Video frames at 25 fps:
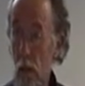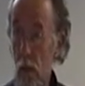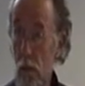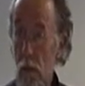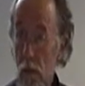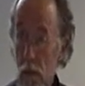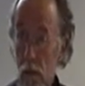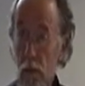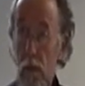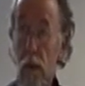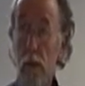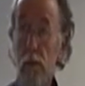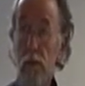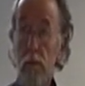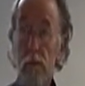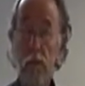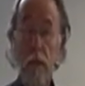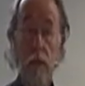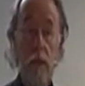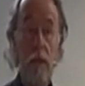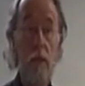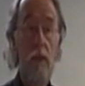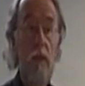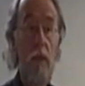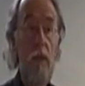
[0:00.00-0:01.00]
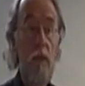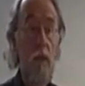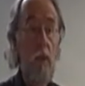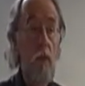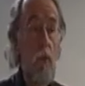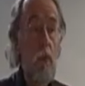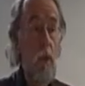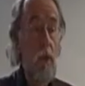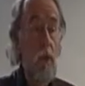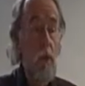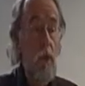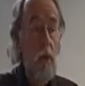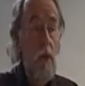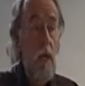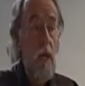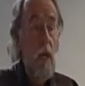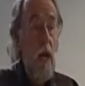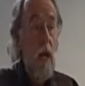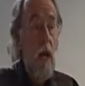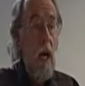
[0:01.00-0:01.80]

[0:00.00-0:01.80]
all the suffering in the world.